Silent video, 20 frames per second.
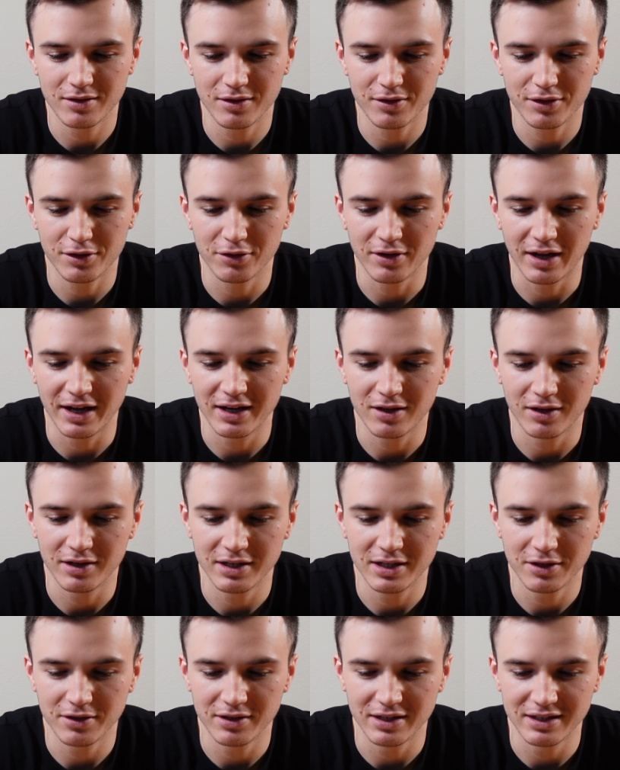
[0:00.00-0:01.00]
3rd icon
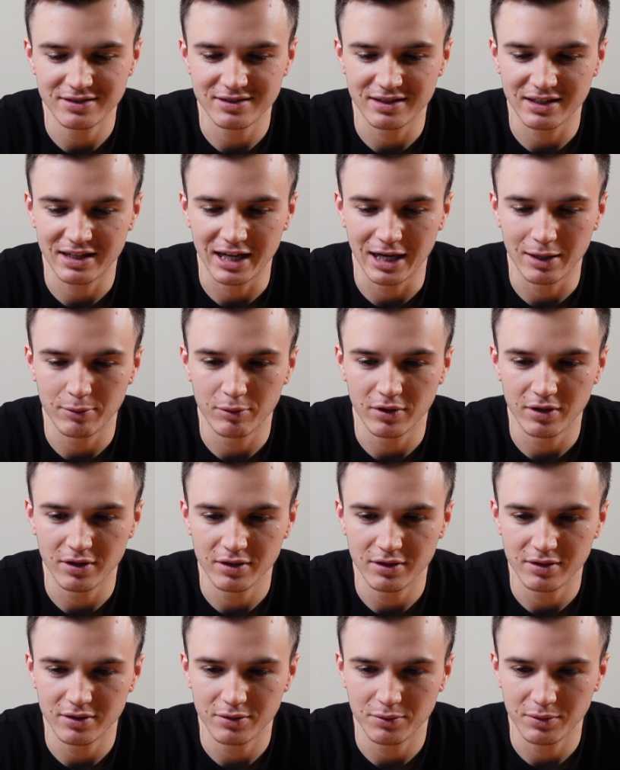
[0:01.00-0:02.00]
here, it's the
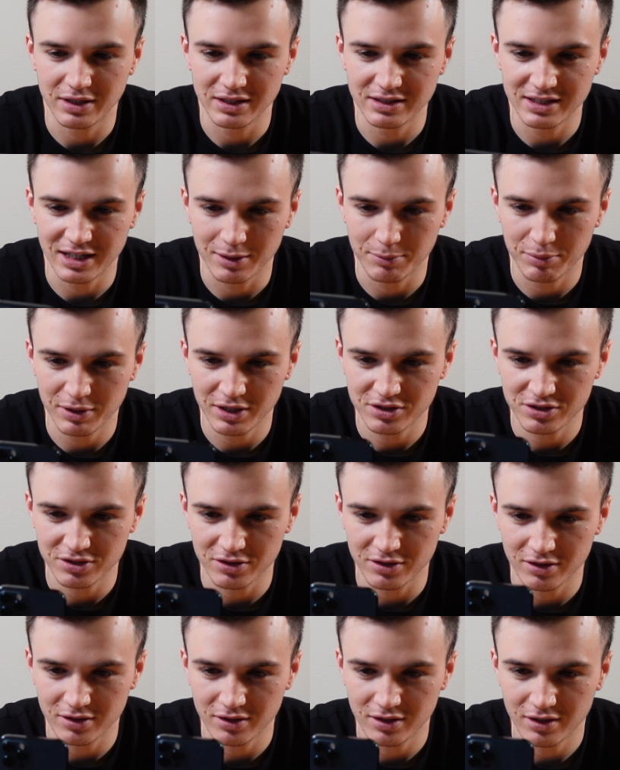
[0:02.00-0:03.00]
camera. We can take a
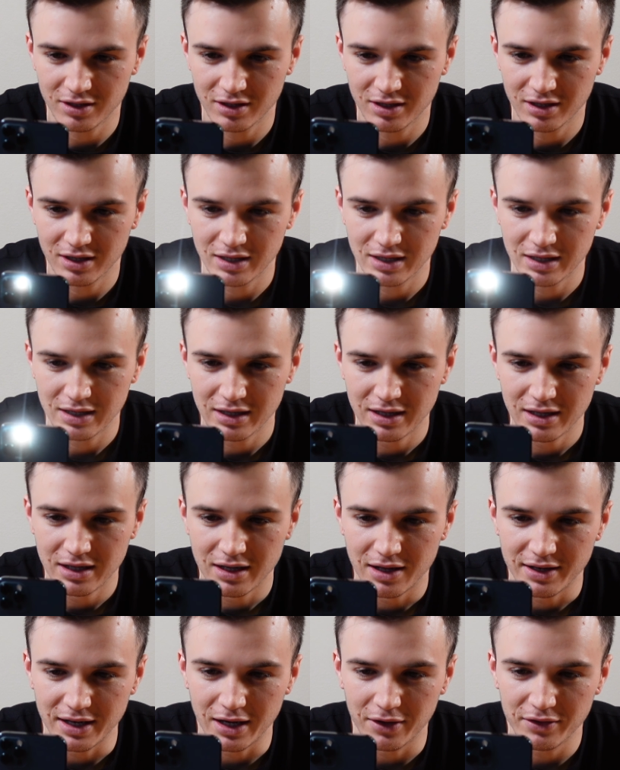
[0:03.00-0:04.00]
picture.
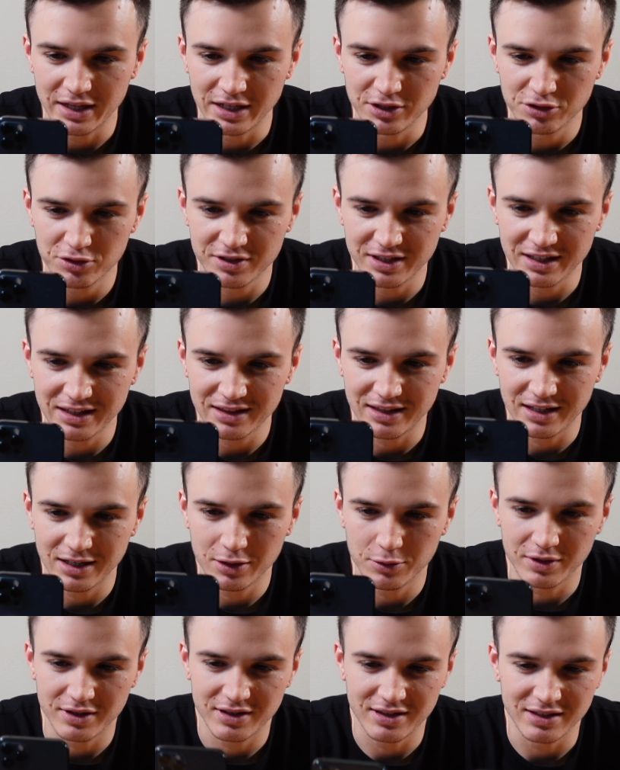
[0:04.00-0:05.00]
Now the interesting thing
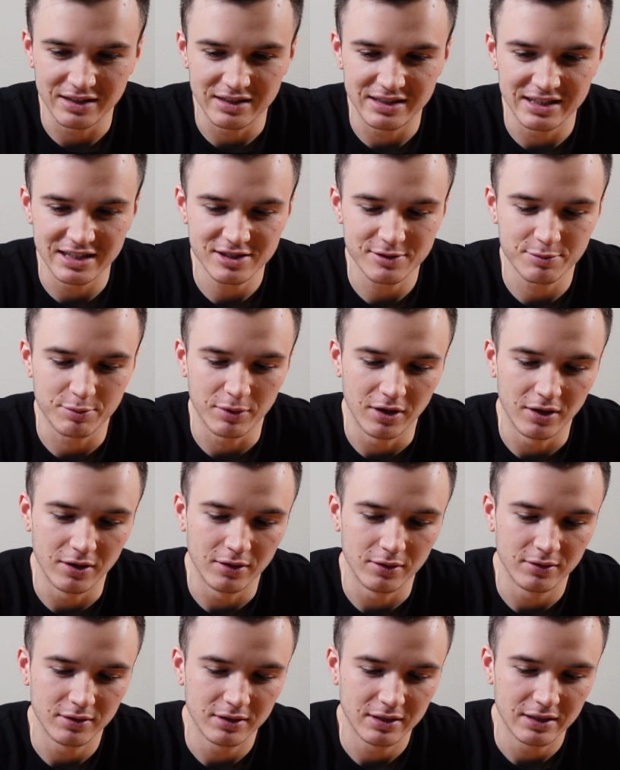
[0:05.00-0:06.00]
with
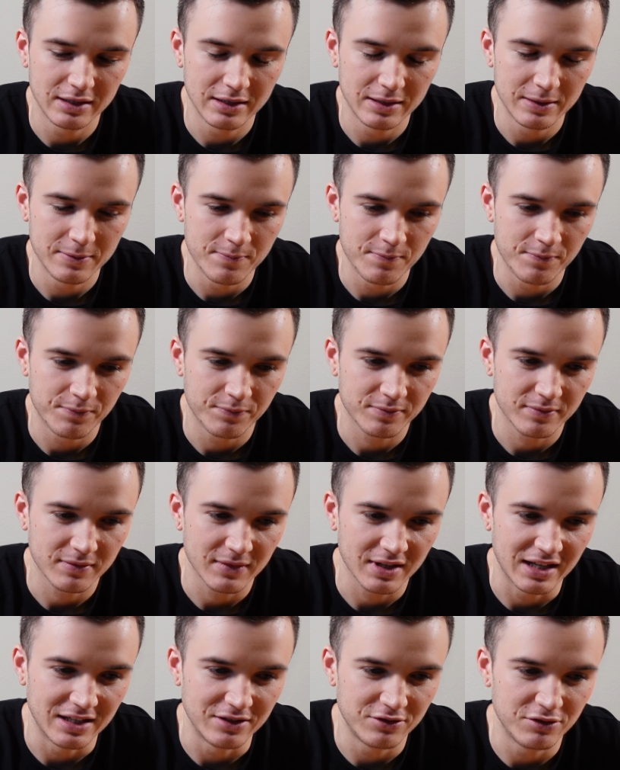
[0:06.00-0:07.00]
Dispo
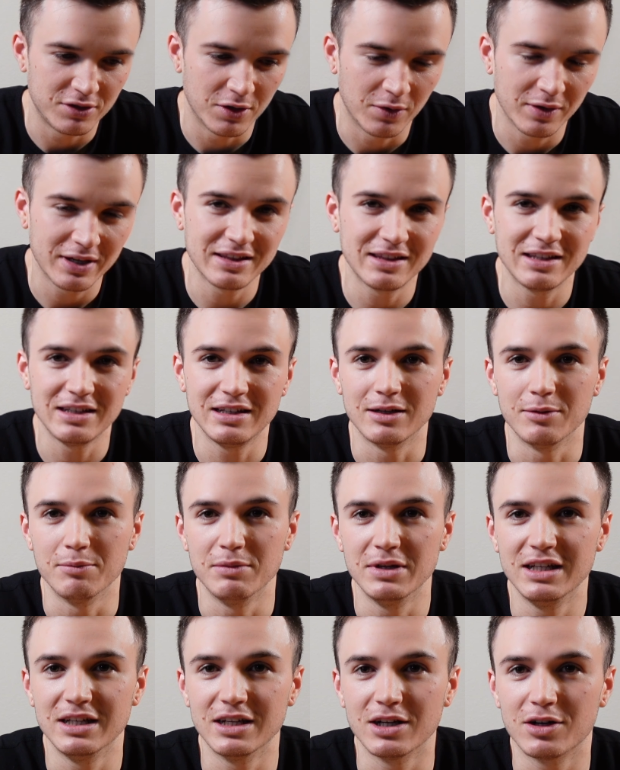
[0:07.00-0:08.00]
is you don't get the
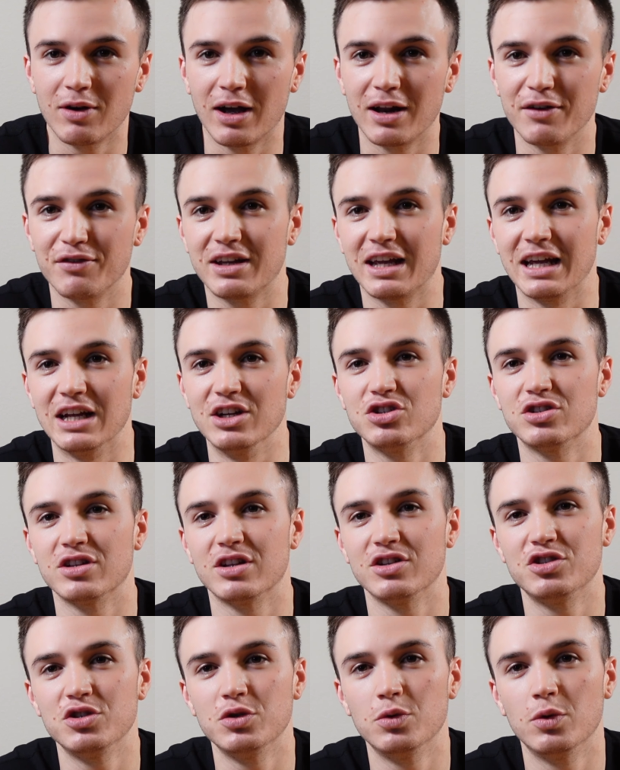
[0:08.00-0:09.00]
immediate gratification
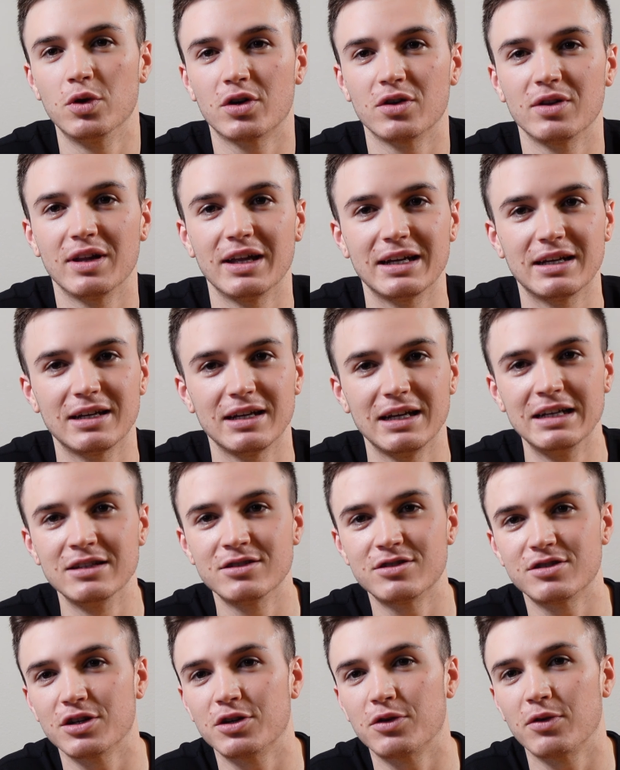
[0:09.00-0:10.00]
that you would on like
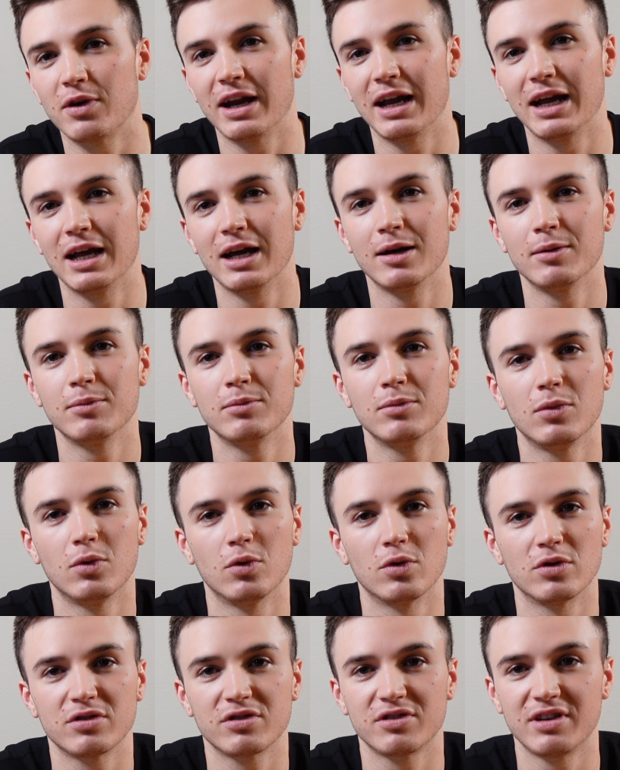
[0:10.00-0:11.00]
Instagram
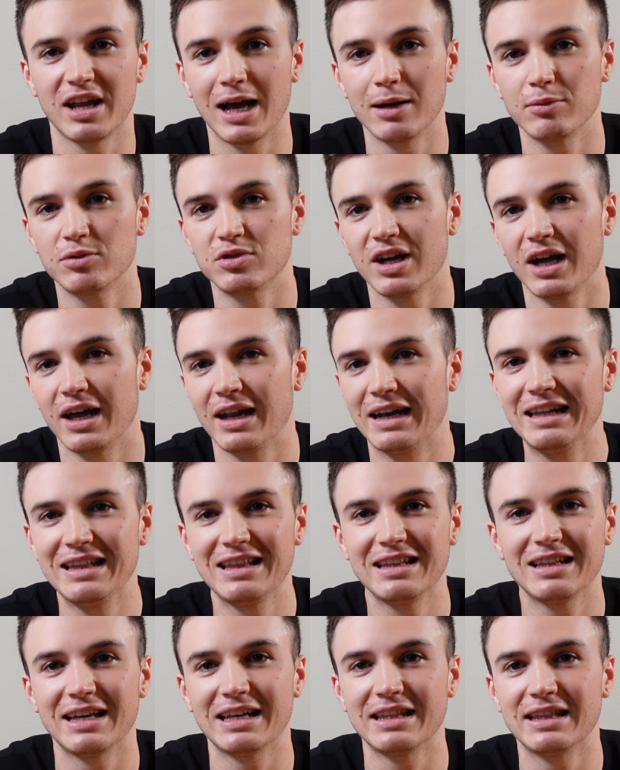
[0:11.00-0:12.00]
or Snapchat,
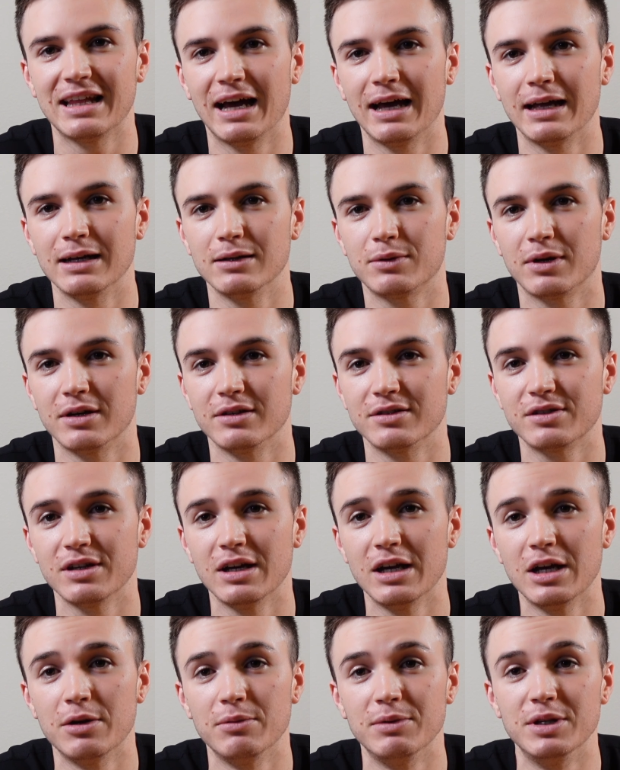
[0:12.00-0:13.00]
anything like that, because
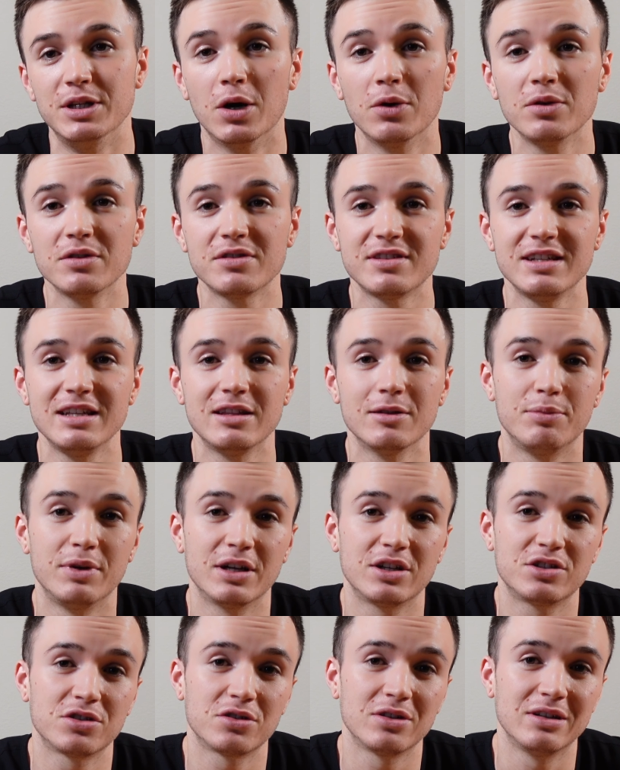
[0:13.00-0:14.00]
you don't see the
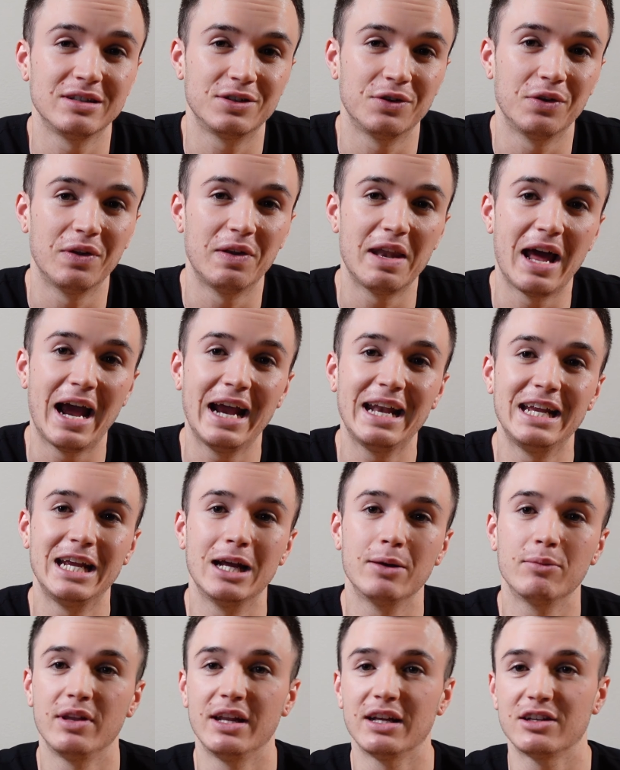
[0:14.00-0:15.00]
picture until 9
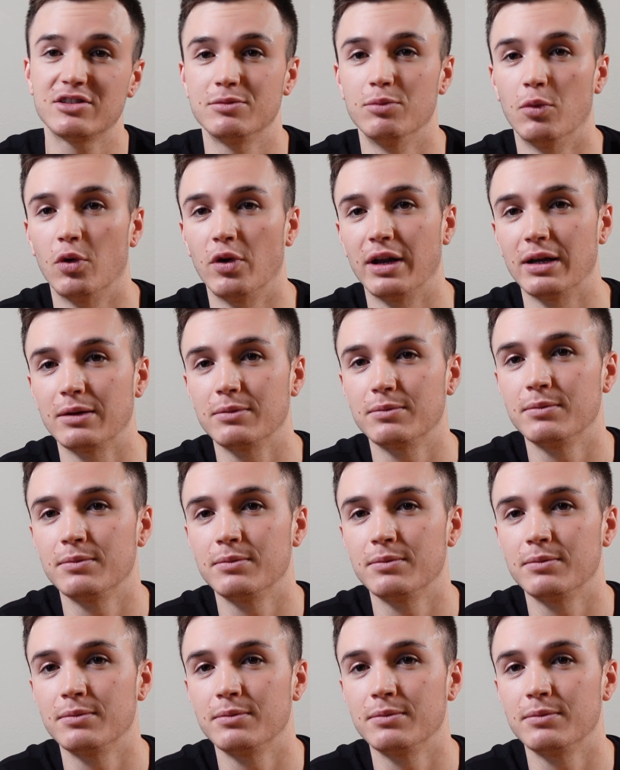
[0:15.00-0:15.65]
a.m. the next morning.